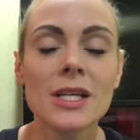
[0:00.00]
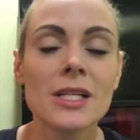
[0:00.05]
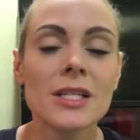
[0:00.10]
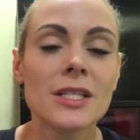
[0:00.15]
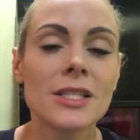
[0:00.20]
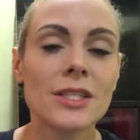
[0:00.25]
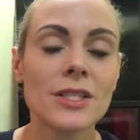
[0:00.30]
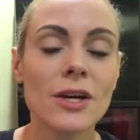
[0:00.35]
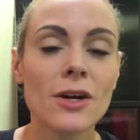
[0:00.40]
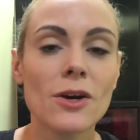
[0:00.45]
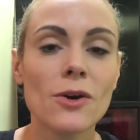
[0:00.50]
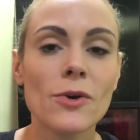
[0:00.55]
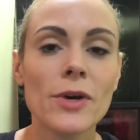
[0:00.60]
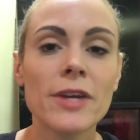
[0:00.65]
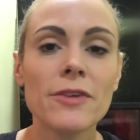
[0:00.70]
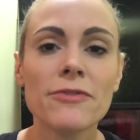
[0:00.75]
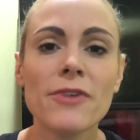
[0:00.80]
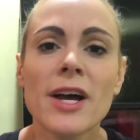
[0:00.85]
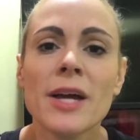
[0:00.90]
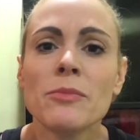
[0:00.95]
So
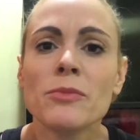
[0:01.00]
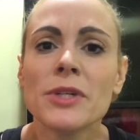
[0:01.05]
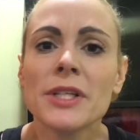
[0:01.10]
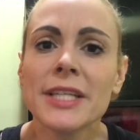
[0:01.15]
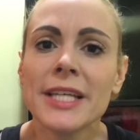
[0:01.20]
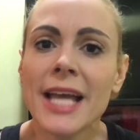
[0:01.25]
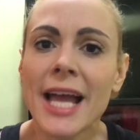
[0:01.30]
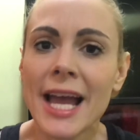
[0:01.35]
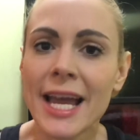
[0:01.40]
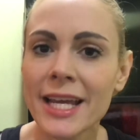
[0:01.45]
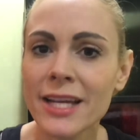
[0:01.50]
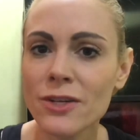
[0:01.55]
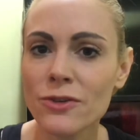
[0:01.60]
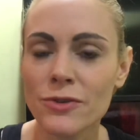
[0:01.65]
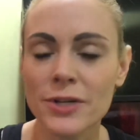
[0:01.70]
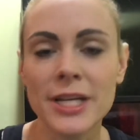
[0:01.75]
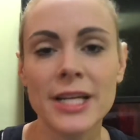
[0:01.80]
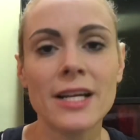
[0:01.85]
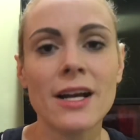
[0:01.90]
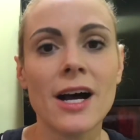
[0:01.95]
if I'm really
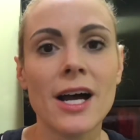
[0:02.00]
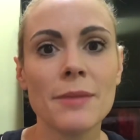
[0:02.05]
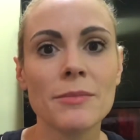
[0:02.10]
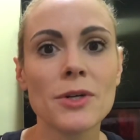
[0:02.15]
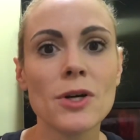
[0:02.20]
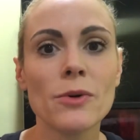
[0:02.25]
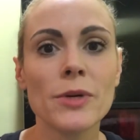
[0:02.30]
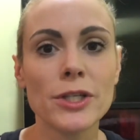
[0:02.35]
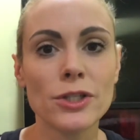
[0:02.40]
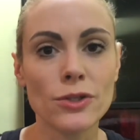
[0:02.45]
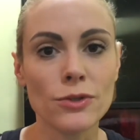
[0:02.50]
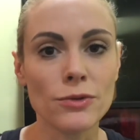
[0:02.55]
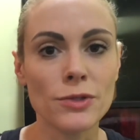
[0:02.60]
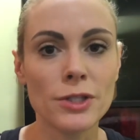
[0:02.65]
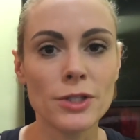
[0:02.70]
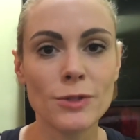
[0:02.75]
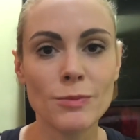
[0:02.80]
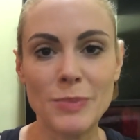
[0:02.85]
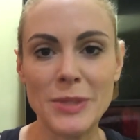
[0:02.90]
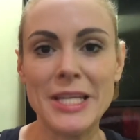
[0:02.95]
angry, I'm going to
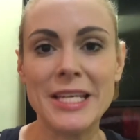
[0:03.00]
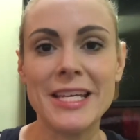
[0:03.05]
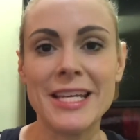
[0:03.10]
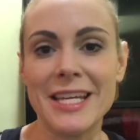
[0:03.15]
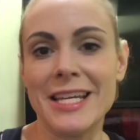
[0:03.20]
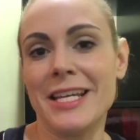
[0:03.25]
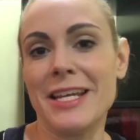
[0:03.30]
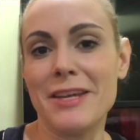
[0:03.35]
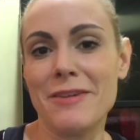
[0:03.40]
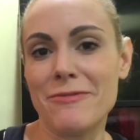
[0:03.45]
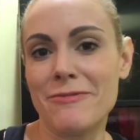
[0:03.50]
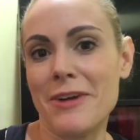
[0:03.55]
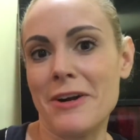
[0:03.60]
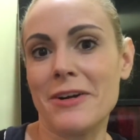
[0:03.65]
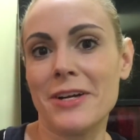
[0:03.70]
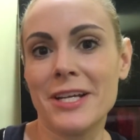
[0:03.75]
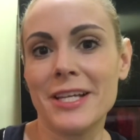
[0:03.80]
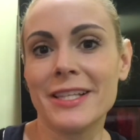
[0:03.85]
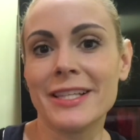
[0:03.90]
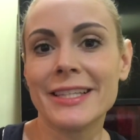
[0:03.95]
speak in a
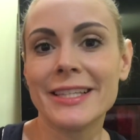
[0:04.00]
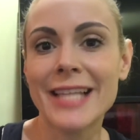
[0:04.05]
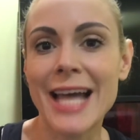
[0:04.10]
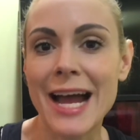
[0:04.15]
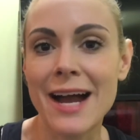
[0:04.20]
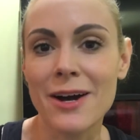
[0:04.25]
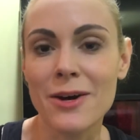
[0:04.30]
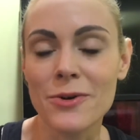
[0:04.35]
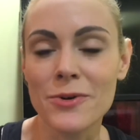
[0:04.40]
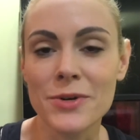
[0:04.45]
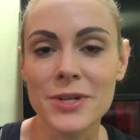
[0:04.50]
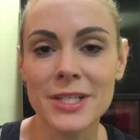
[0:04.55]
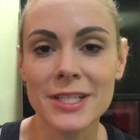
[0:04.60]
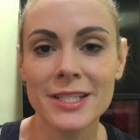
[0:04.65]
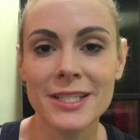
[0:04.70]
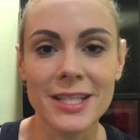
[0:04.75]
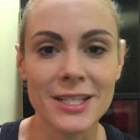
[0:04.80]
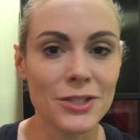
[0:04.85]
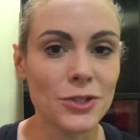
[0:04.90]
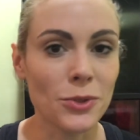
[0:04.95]
very loud
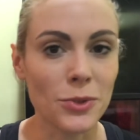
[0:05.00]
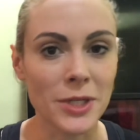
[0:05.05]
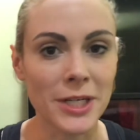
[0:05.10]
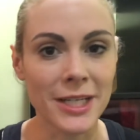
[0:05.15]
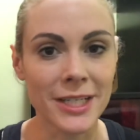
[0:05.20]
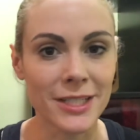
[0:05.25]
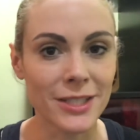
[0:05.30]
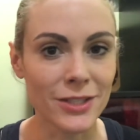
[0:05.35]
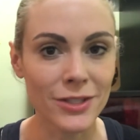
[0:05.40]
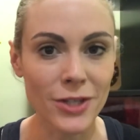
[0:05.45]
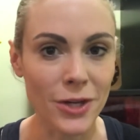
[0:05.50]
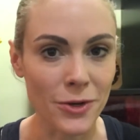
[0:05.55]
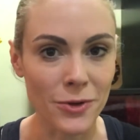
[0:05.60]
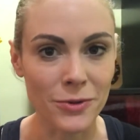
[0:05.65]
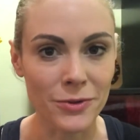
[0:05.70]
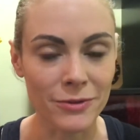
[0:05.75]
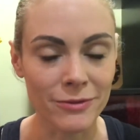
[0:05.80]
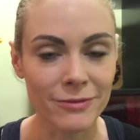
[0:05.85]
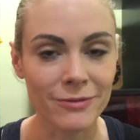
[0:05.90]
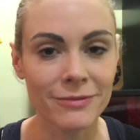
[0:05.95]
stentorian
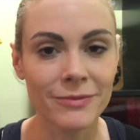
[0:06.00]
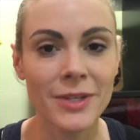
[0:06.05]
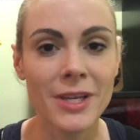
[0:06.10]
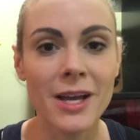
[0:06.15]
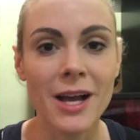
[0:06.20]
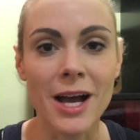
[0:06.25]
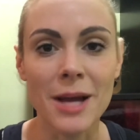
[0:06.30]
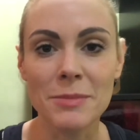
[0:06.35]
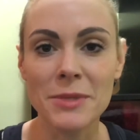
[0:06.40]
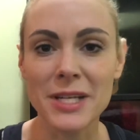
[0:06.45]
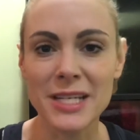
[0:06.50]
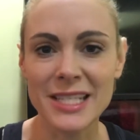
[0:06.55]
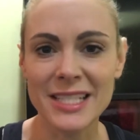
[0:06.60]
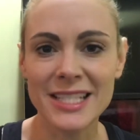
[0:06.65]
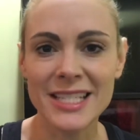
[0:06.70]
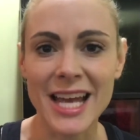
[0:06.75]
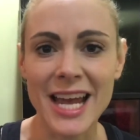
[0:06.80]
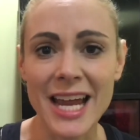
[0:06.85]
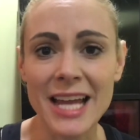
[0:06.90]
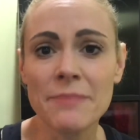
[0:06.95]
tone. I'm gonna
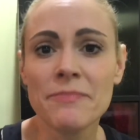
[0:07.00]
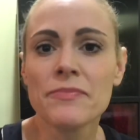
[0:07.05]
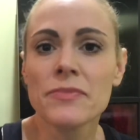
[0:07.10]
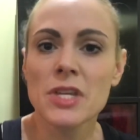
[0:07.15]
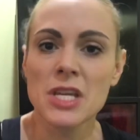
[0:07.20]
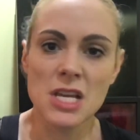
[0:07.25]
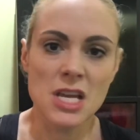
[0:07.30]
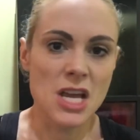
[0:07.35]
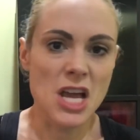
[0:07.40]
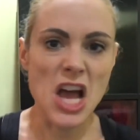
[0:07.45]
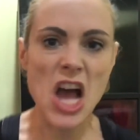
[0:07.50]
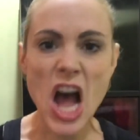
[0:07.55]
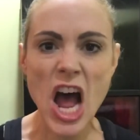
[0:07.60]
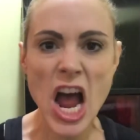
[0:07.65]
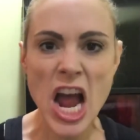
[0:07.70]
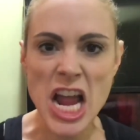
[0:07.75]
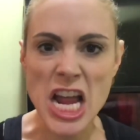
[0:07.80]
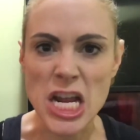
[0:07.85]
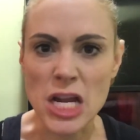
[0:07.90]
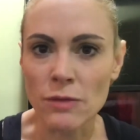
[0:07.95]
say,
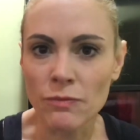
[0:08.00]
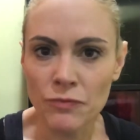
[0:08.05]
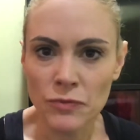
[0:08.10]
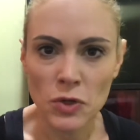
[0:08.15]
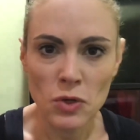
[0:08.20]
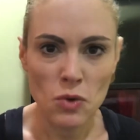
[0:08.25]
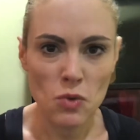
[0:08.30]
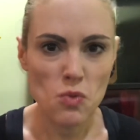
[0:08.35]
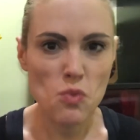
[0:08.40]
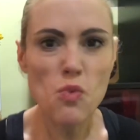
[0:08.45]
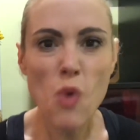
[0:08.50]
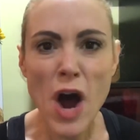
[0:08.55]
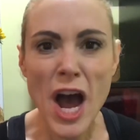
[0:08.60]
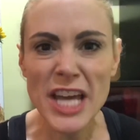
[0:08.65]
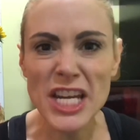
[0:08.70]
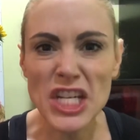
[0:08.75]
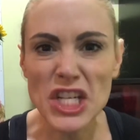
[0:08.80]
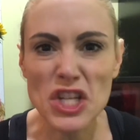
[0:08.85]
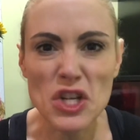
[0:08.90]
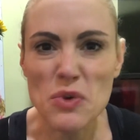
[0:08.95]
hey, why
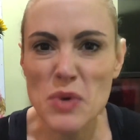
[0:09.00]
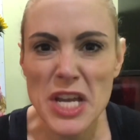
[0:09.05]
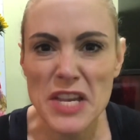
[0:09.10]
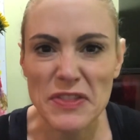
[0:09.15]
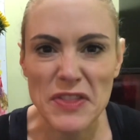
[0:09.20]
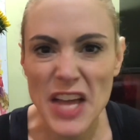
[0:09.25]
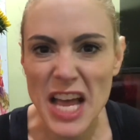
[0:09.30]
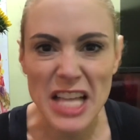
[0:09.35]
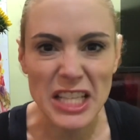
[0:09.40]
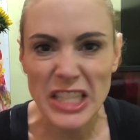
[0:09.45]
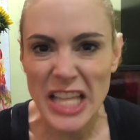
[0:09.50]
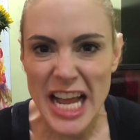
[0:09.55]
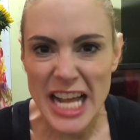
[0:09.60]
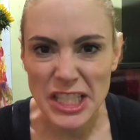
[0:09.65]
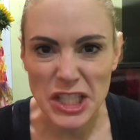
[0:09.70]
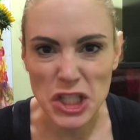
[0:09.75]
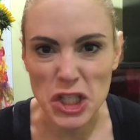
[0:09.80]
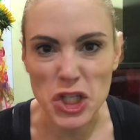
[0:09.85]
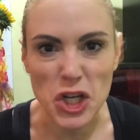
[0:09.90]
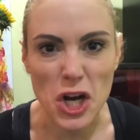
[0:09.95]
did you eat that
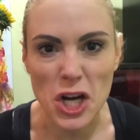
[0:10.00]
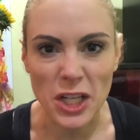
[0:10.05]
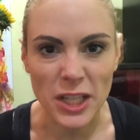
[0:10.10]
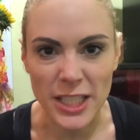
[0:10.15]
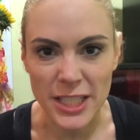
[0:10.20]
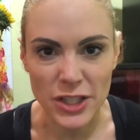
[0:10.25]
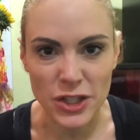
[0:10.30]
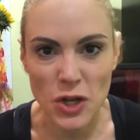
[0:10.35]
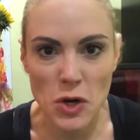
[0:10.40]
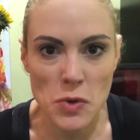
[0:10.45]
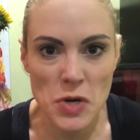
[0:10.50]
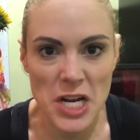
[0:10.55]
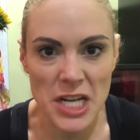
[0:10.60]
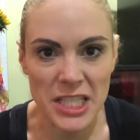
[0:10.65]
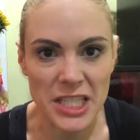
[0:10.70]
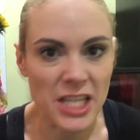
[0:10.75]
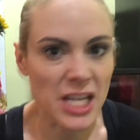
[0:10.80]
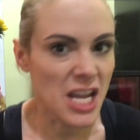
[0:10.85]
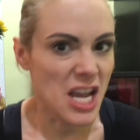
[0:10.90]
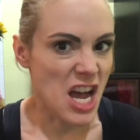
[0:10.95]
last chocolate
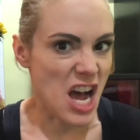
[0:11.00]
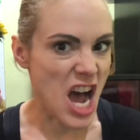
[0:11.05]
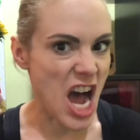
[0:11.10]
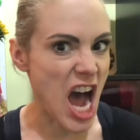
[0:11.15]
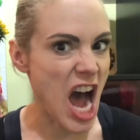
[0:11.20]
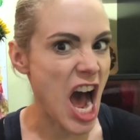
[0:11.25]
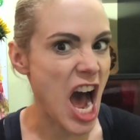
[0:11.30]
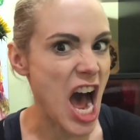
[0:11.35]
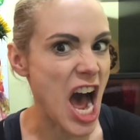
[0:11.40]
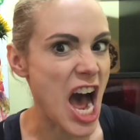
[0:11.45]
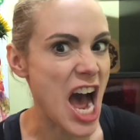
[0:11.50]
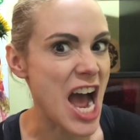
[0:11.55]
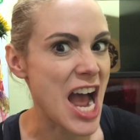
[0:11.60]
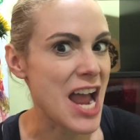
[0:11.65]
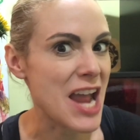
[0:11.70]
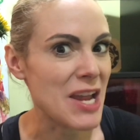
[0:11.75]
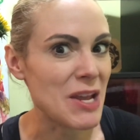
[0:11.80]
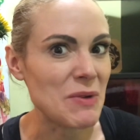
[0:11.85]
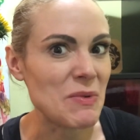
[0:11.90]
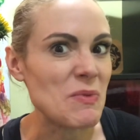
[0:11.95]
donut?
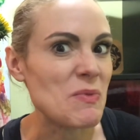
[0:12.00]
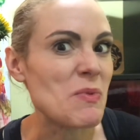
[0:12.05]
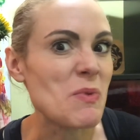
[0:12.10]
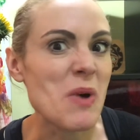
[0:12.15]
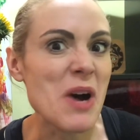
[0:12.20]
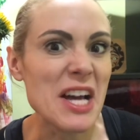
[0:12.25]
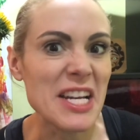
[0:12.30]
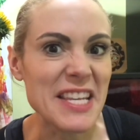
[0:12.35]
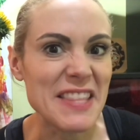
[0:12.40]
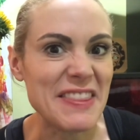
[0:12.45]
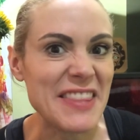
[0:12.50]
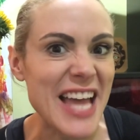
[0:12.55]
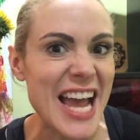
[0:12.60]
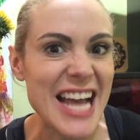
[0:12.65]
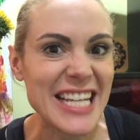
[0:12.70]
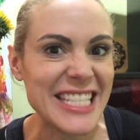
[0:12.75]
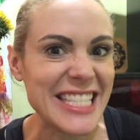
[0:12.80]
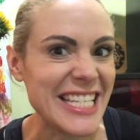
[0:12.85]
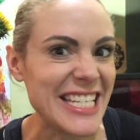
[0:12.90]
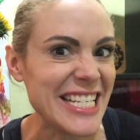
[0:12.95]
I wanted
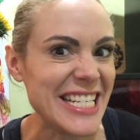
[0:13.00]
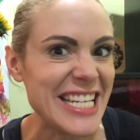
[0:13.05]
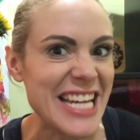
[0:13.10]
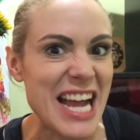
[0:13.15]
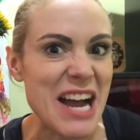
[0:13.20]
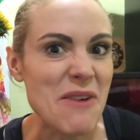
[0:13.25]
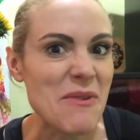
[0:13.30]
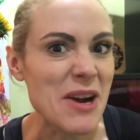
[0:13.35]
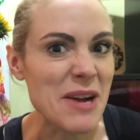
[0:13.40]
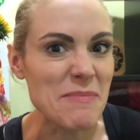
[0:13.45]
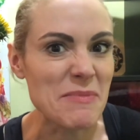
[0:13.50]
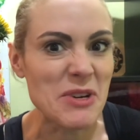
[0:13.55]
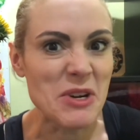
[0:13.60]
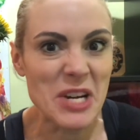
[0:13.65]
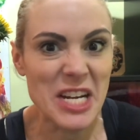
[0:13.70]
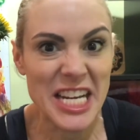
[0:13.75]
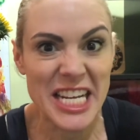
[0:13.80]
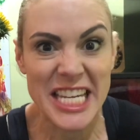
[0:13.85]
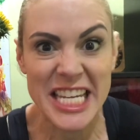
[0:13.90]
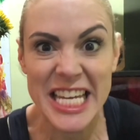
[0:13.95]
that, and now I'm
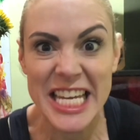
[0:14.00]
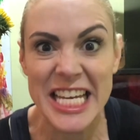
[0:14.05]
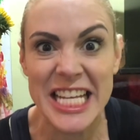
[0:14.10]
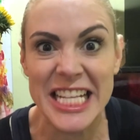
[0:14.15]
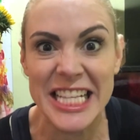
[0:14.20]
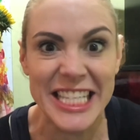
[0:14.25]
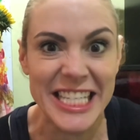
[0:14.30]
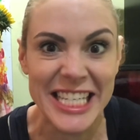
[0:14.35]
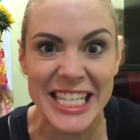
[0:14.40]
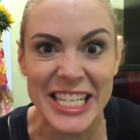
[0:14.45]
gonna kill